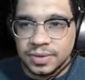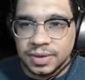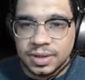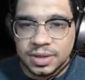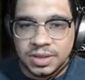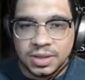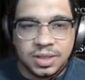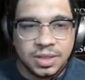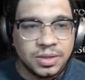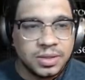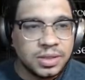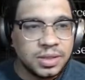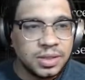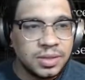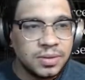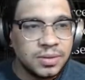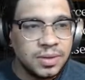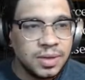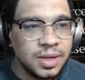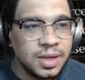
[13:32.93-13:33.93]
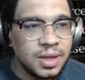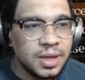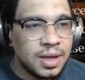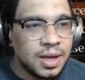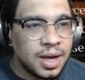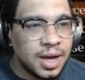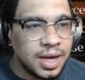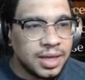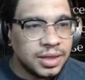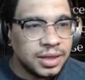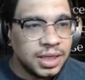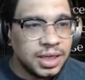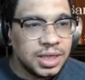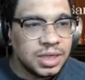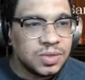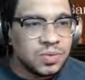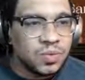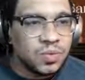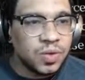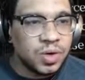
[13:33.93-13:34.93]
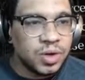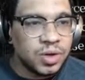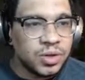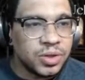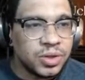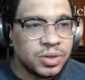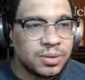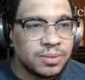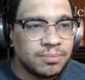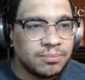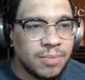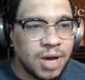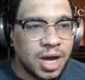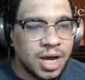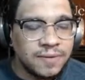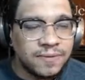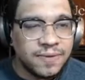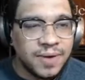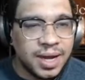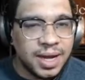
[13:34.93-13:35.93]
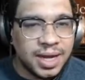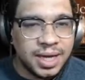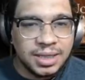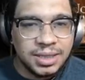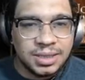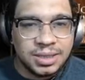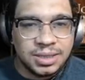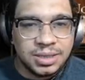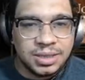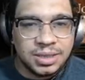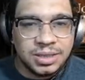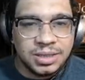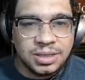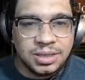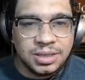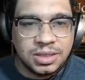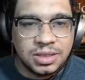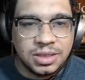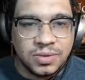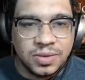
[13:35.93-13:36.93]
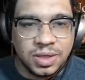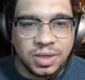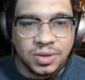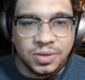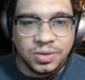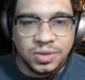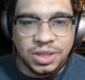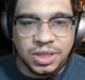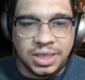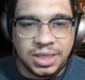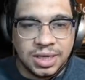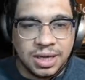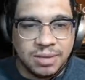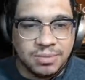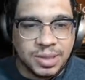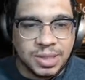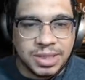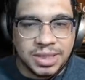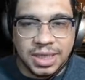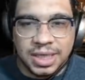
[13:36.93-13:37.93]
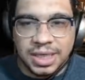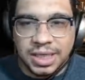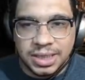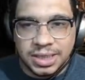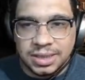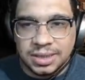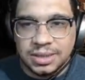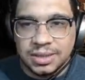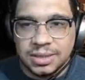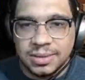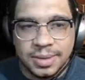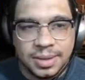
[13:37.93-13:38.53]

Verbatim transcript: Still two. I think it's worth modifying to an Uchi number six